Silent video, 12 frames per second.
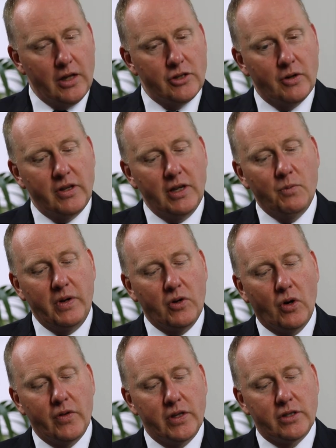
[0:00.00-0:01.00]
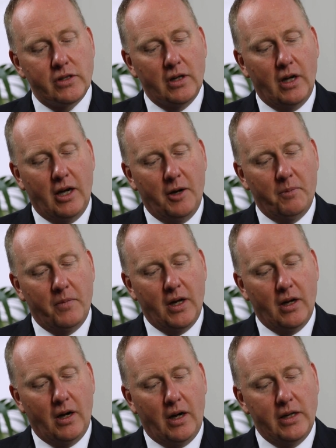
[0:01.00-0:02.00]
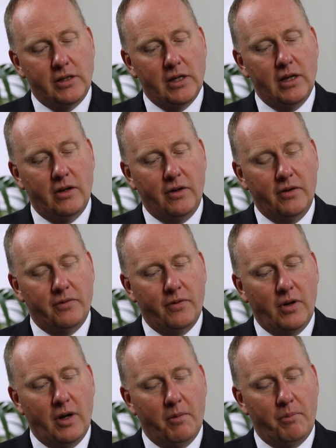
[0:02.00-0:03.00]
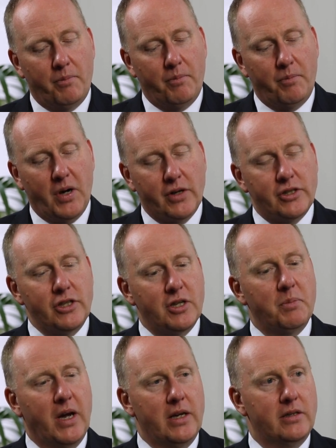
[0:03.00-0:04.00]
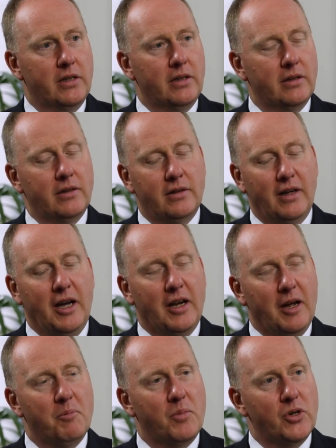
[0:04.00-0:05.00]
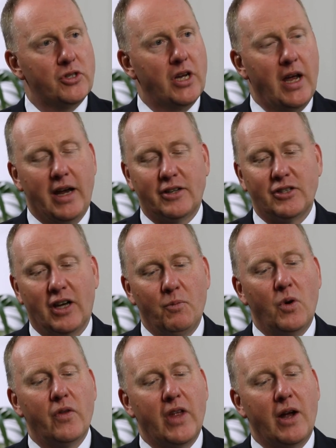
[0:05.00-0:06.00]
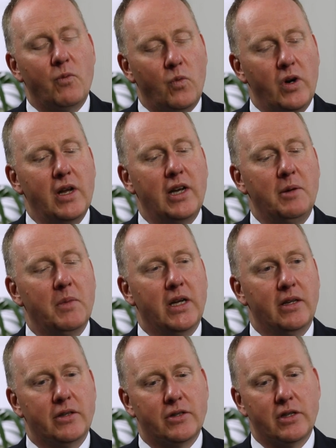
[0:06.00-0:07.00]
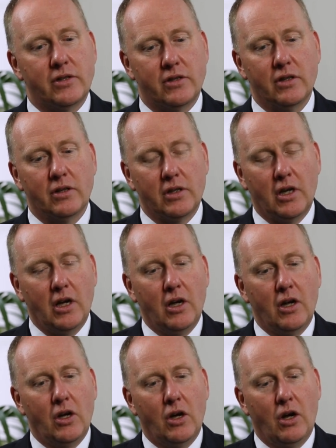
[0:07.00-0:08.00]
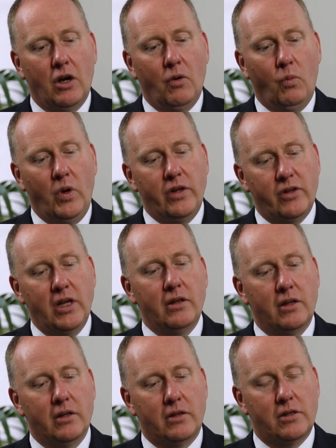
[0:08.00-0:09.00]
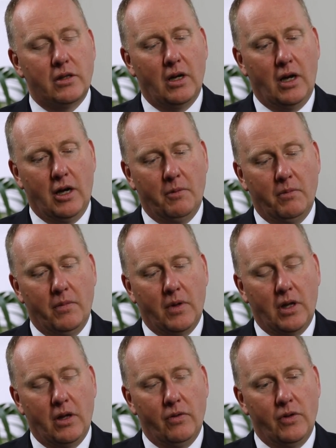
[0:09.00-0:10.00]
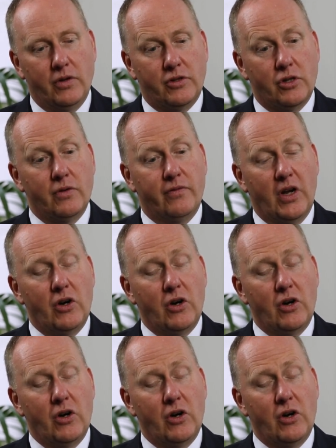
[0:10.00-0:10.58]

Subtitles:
So I think we've got this idea of participating and protect. And what that really means is that we think that the sort of